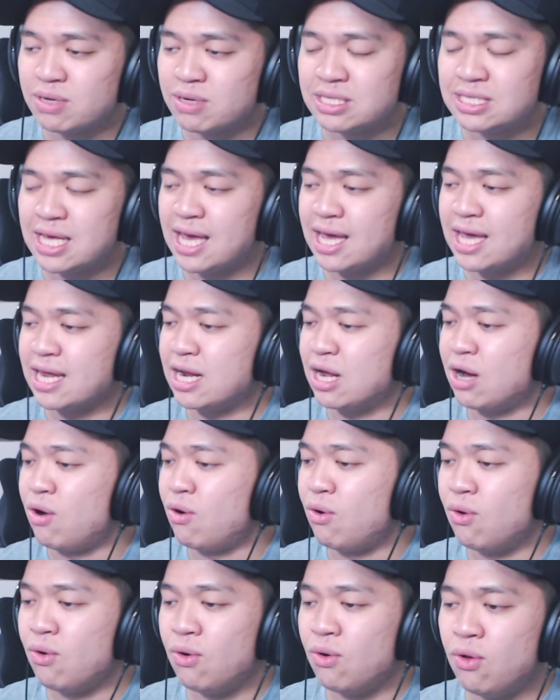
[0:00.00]
But taking a
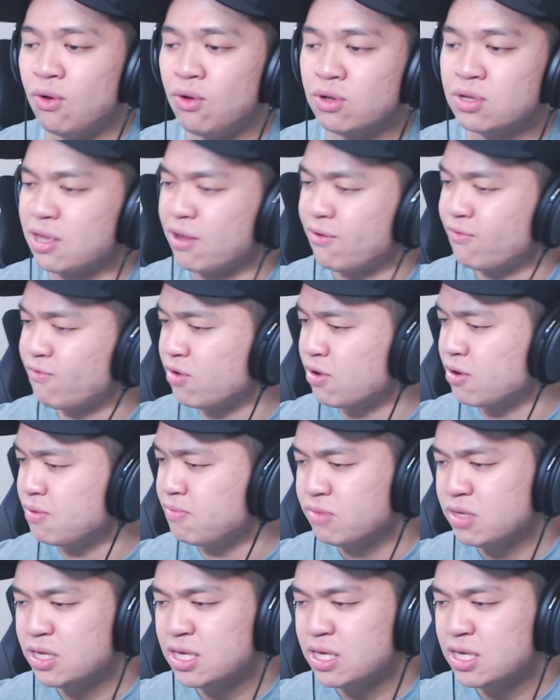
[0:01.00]
whole different,